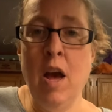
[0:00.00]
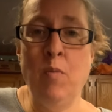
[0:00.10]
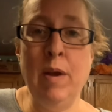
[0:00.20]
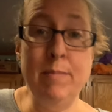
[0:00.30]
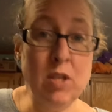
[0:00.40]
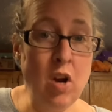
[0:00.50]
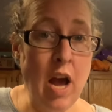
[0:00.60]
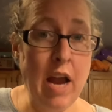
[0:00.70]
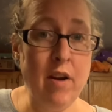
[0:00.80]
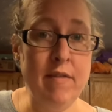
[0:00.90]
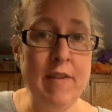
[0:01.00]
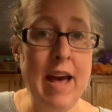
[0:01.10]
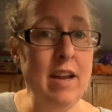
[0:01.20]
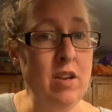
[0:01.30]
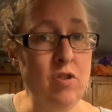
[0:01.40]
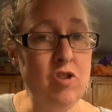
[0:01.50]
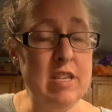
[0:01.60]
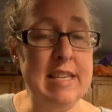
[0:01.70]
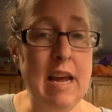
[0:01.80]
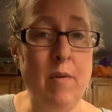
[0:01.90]
Ribs are higher in fat and you should
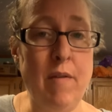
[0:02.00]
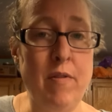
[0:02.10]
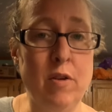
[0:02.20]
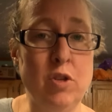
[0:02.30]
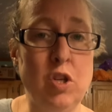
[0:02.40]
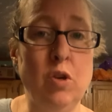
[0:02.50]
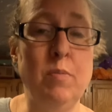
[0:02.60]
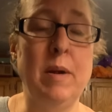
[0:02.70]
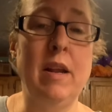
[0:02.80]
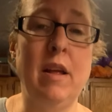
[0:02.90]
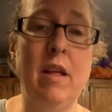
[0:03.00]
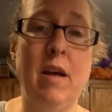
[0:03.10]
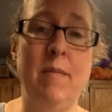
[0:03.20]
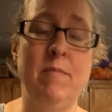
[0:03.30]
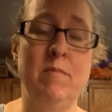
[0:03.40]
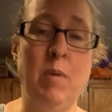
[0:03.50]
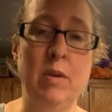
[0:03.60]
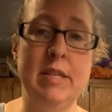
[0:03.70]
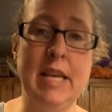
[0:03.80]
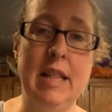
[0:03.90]
stay away from those too, but
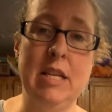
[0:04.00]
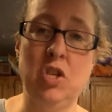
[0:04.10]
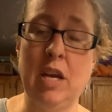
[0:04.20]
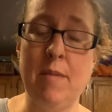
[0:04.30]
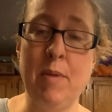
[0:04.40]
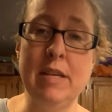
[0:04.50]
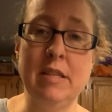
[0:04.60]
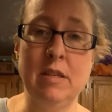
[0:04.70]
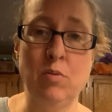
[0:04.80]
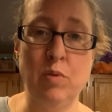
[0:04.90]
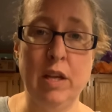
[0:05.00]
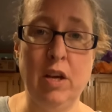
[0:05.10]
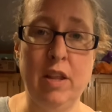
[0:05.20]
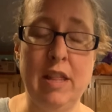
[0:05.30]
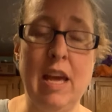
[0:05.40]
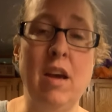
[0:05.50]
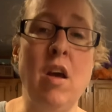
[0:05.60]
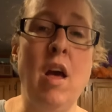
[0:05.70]
boneless, skinless chicken breast is a really good thing,